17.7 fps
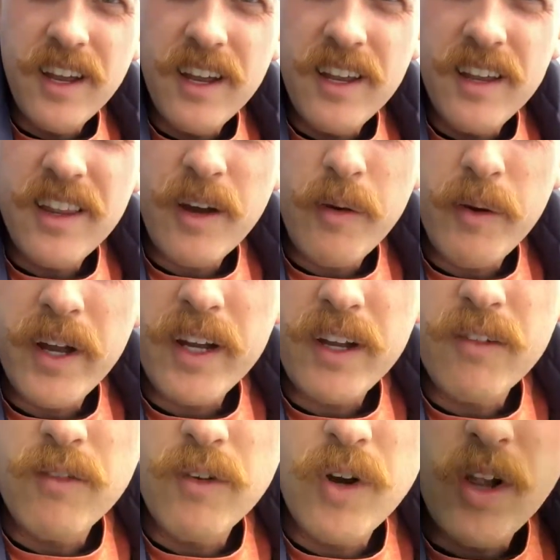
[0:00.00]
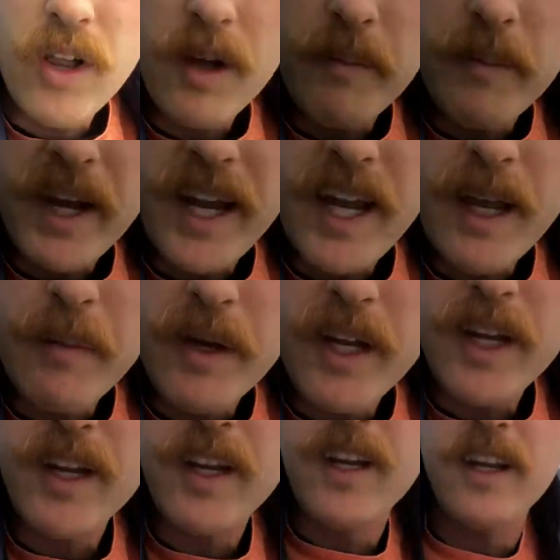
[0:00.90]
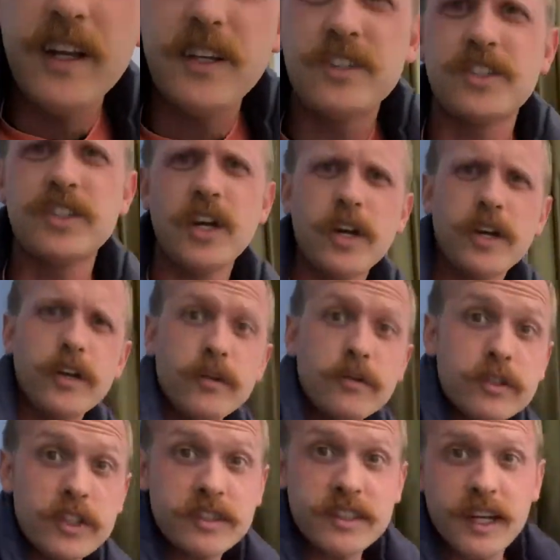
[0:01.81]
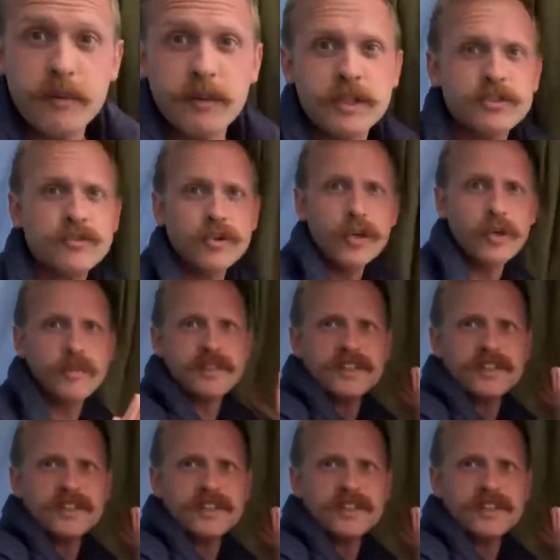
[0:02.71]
That way I can roll up my hammock and show you just how much room is